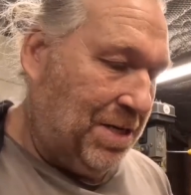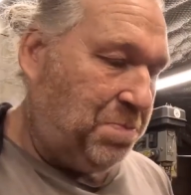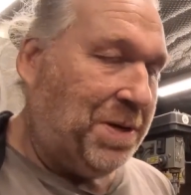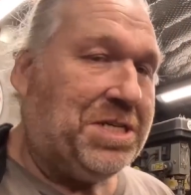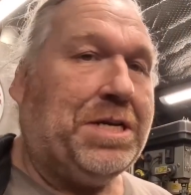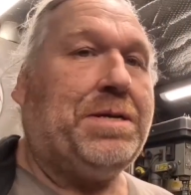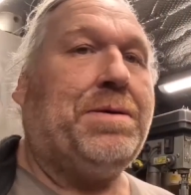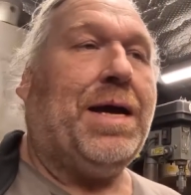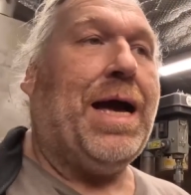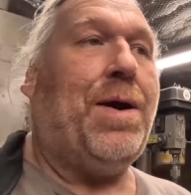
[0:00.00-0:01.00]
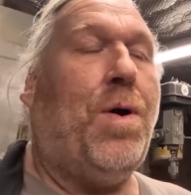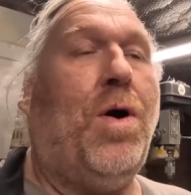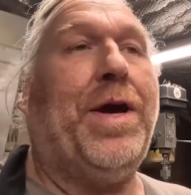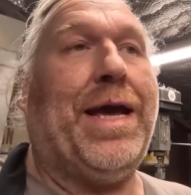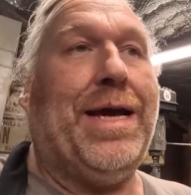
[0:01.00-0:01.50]
especially how
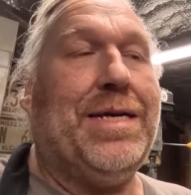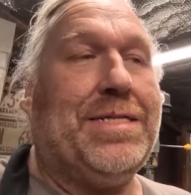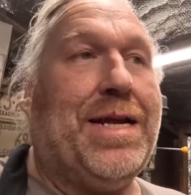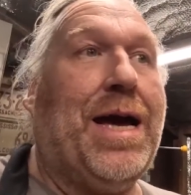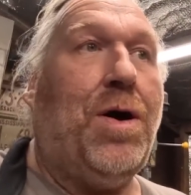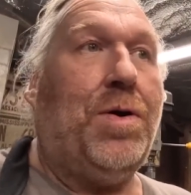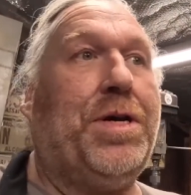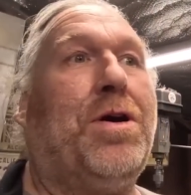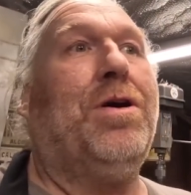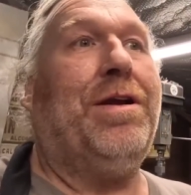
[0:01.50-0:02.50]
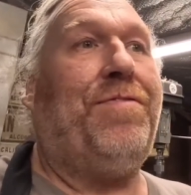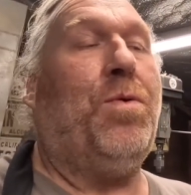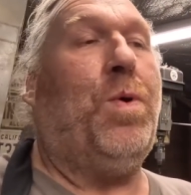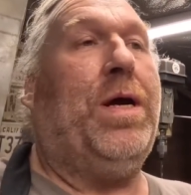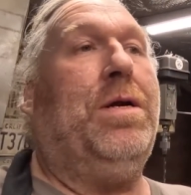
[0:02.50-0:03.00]
high it is and how high you gotta lift
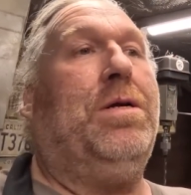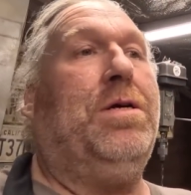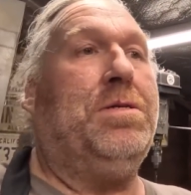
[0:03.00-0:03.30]
the wheel